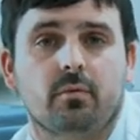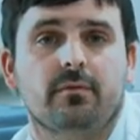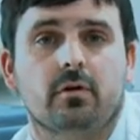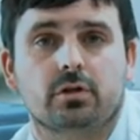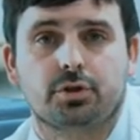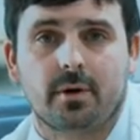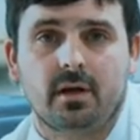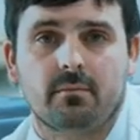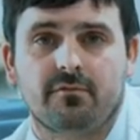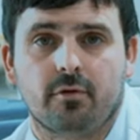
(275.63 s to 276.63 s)
We've got a
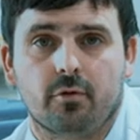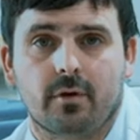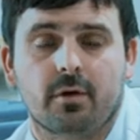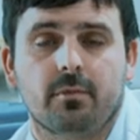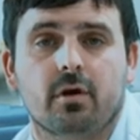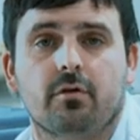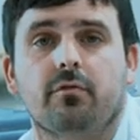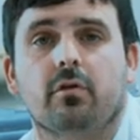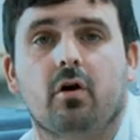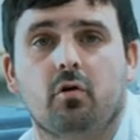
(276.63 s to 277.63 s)
training for it and we go
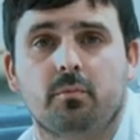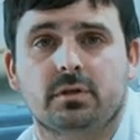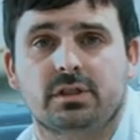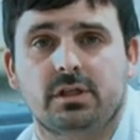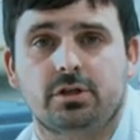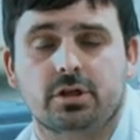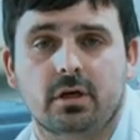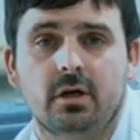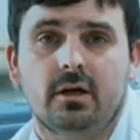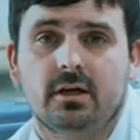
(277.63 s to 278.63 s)
through the whole
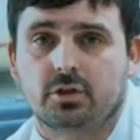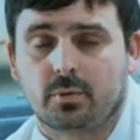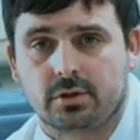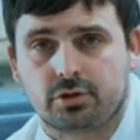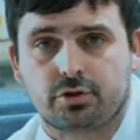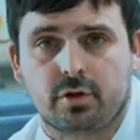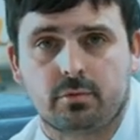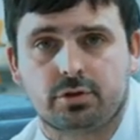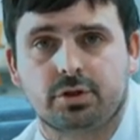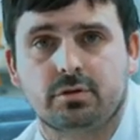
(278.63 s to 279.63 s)
procedure as well as
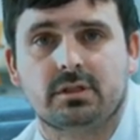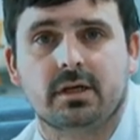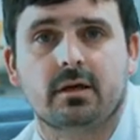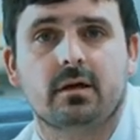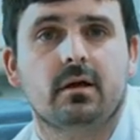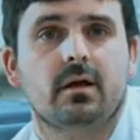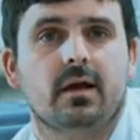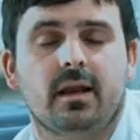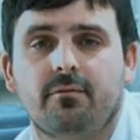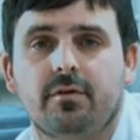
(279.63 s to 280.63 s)
troubleshooting
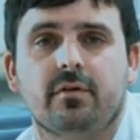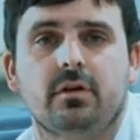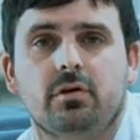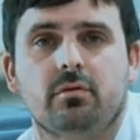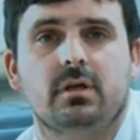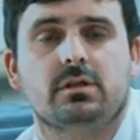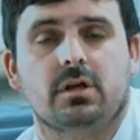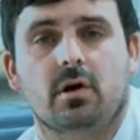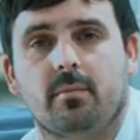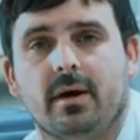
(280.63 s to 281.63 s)
and everything you need to
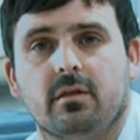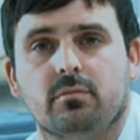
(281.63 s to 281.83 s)
know about the